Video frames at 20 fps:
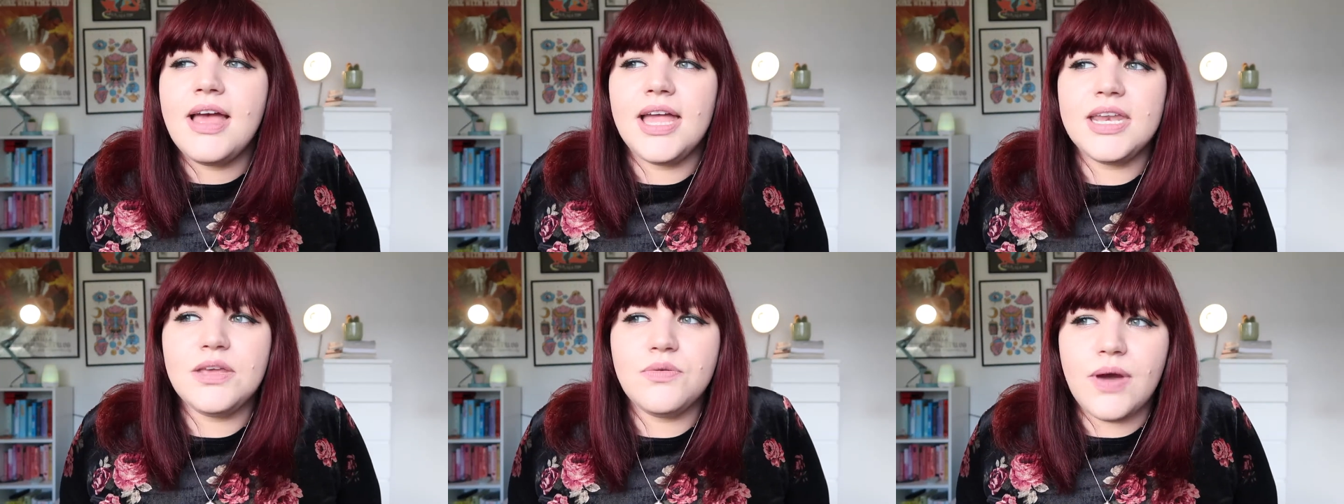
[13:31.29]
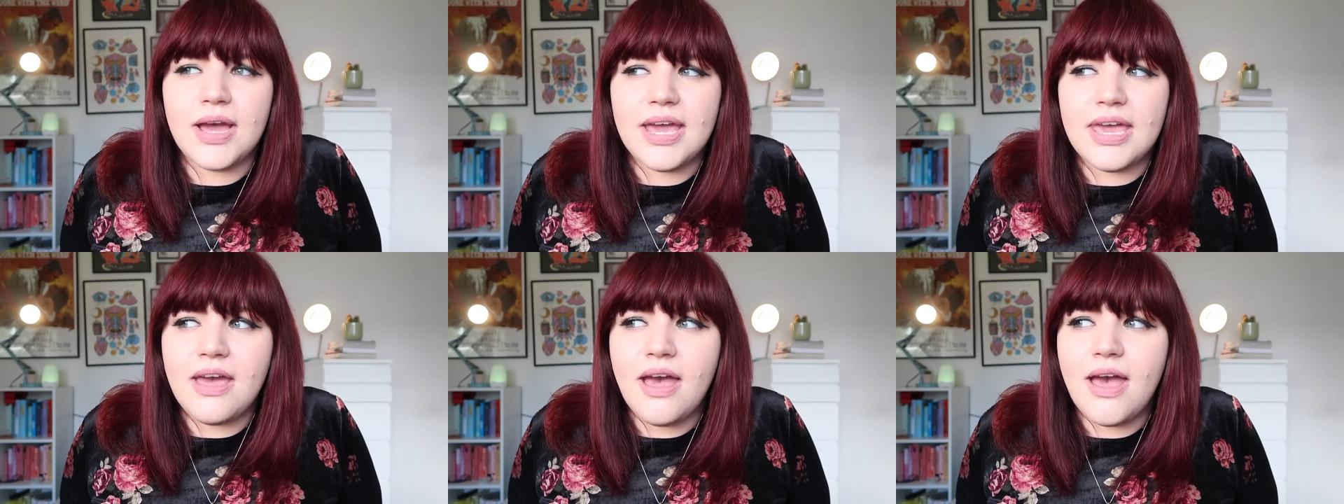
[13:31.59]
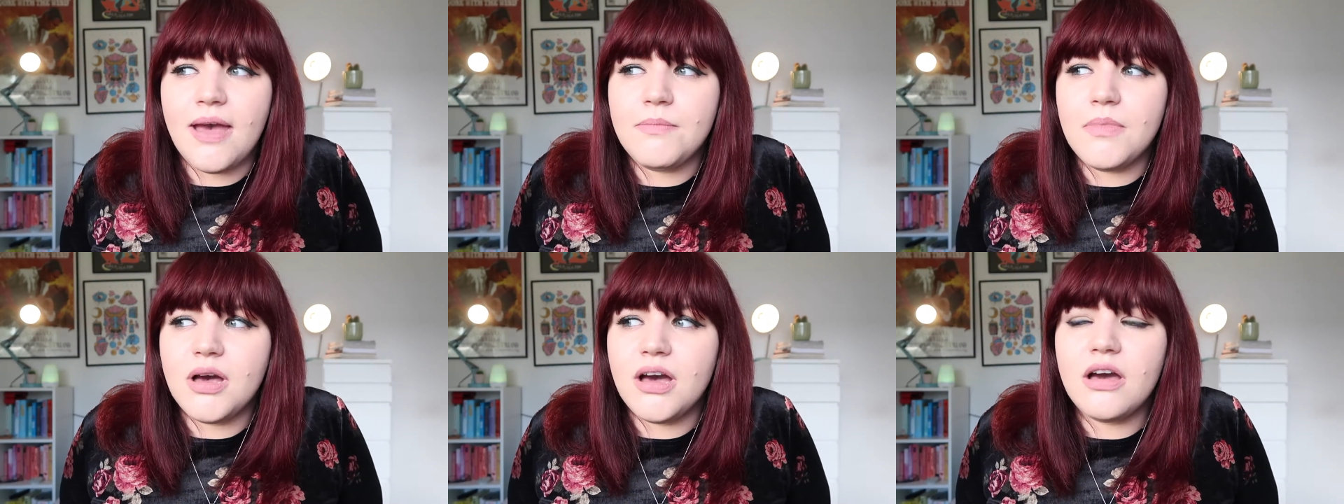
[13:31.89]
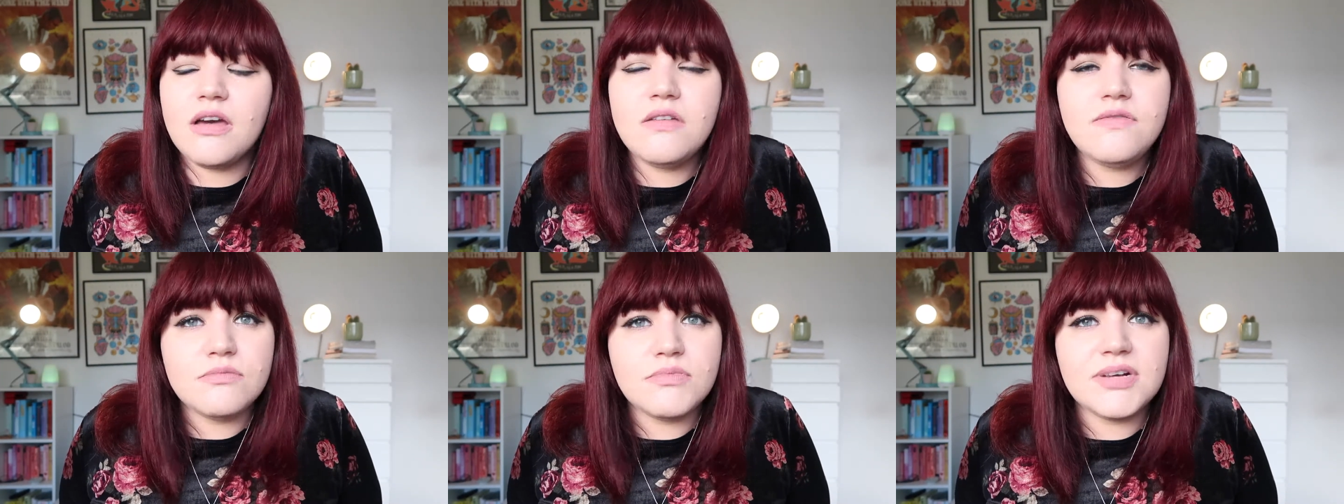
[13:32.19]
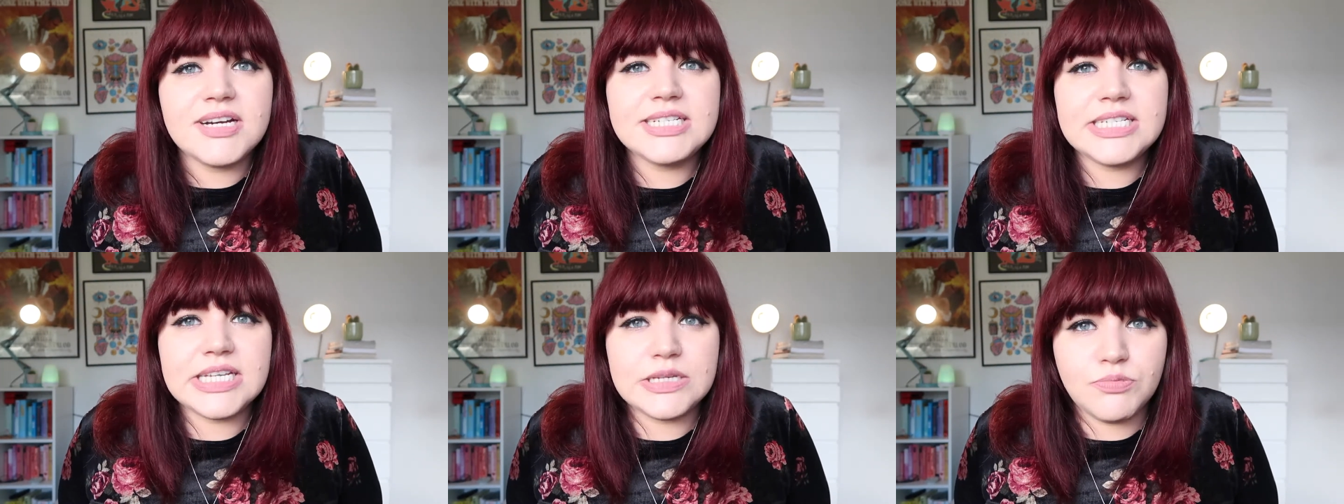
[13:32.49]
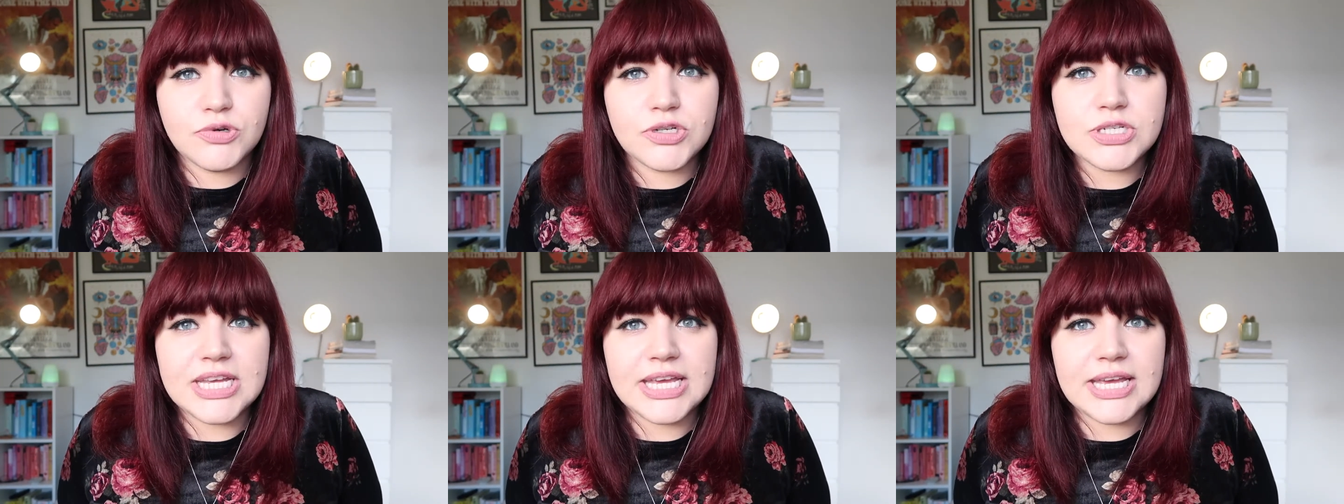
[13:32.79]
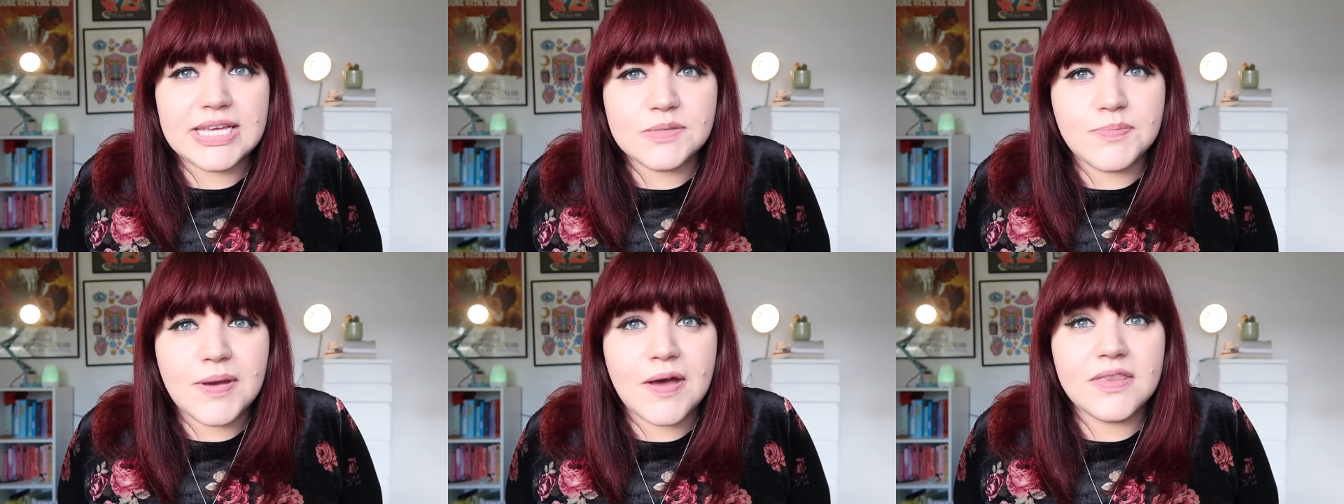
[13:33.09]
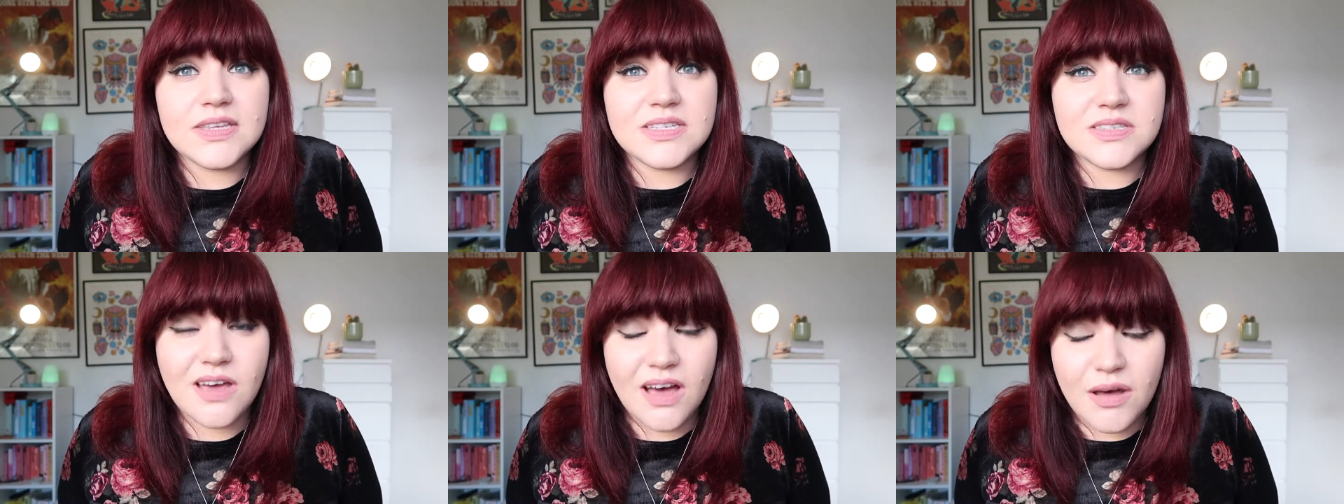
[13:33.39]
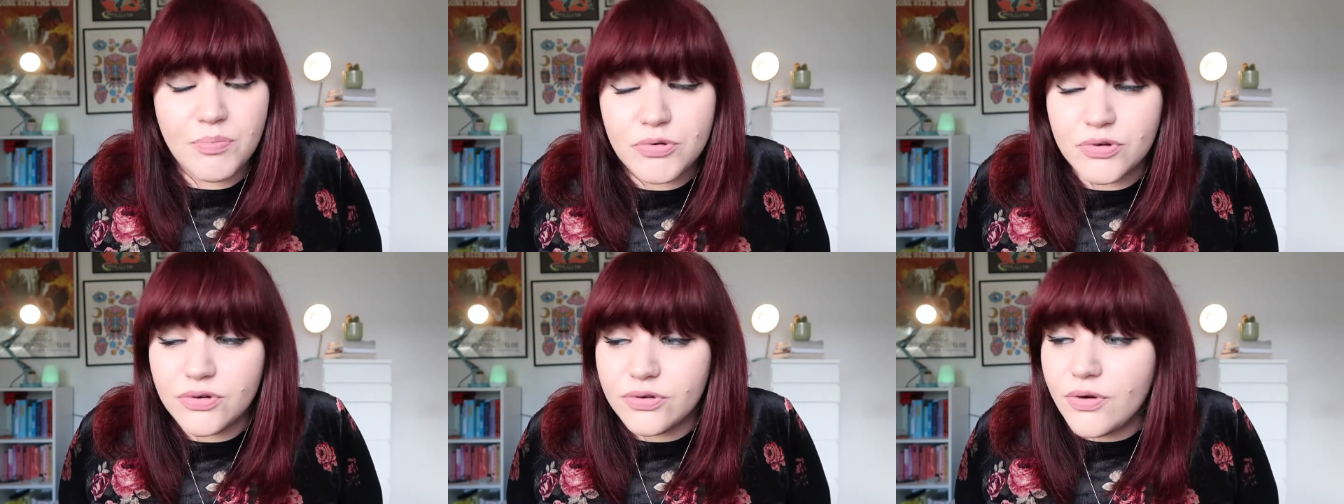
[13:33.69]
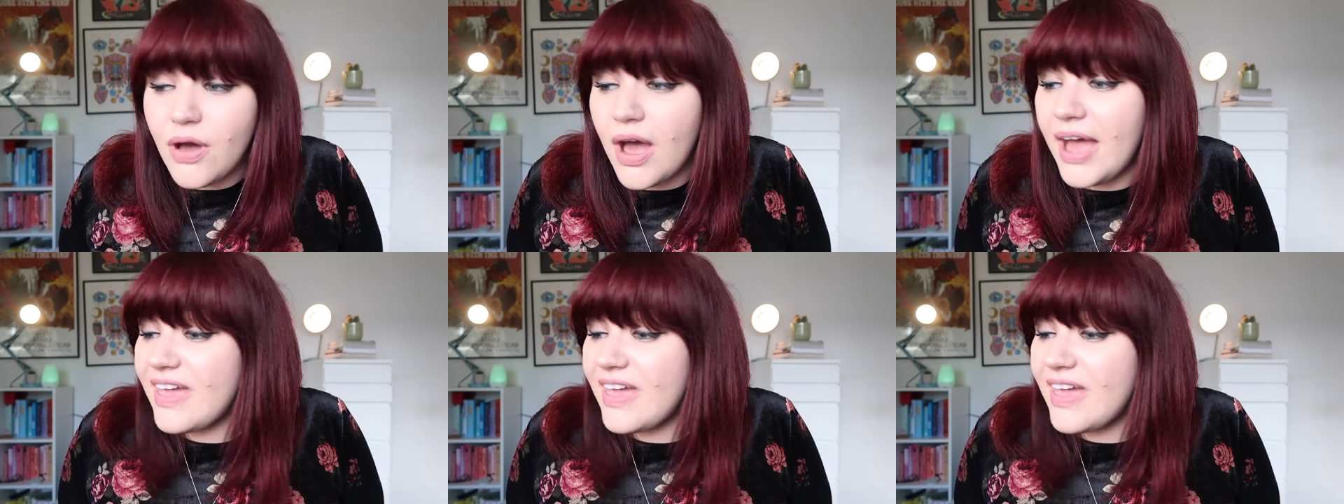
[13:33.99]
Anyway, Over My Dead Body is about this couple.